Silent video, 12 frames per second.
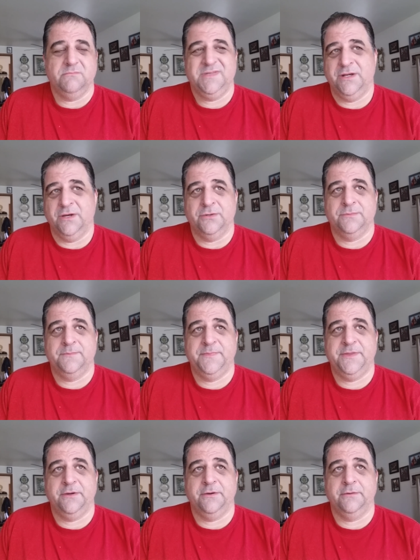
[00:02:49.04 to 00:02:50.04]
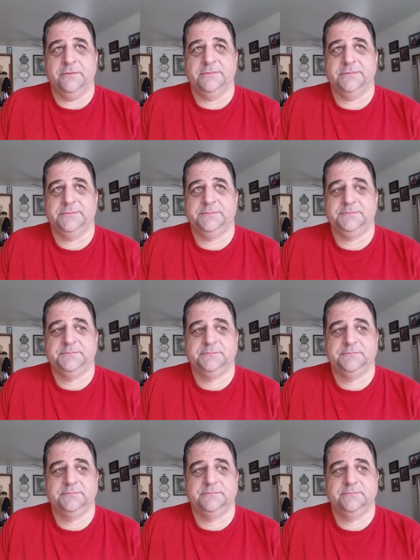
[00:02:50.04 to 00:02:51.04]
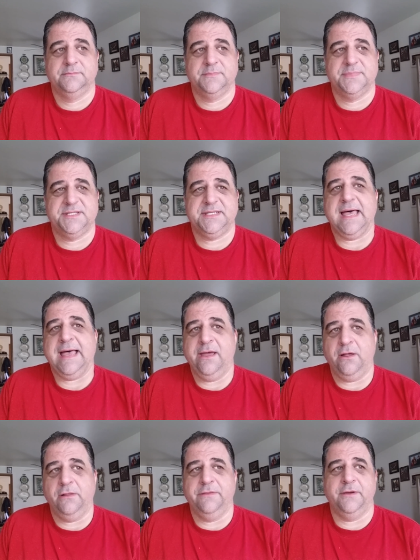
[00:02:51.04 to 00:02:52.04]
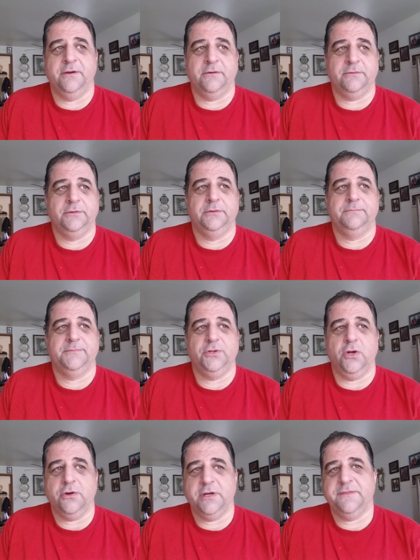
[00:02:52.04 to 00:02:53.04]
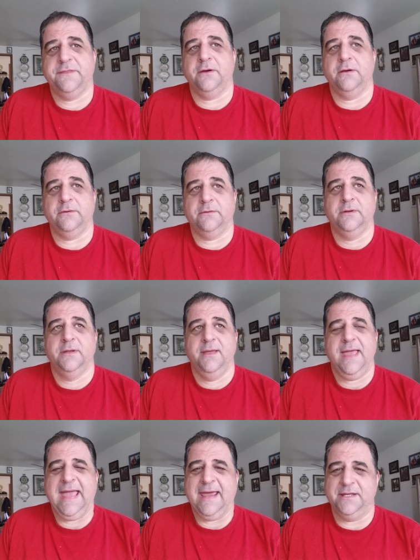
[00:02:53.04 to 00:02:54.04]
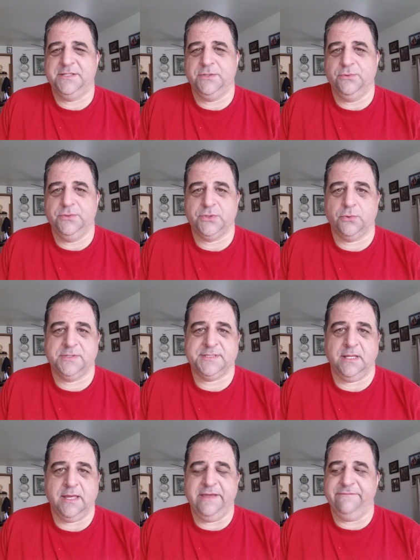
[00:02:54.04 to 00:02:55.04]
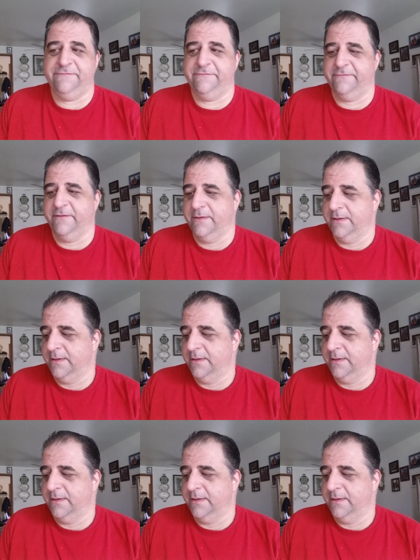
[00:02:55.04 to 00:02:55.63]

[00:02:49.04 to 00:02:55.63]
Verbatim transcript: you know, their style, their look, their attitude towards life,